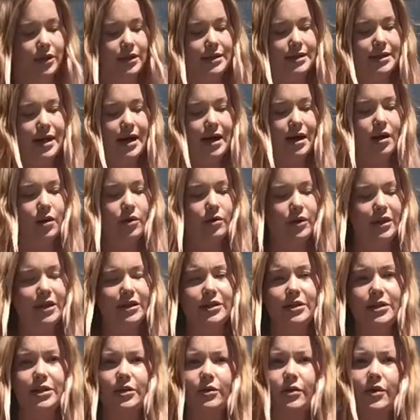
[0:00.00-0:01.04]
Down
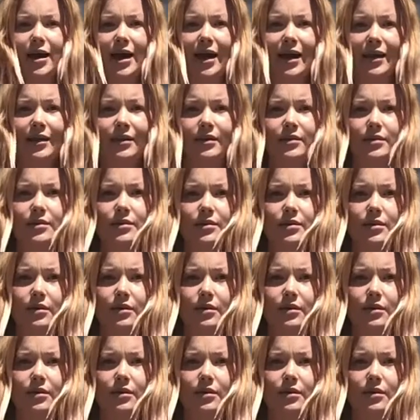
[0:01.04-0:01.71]
into your hands?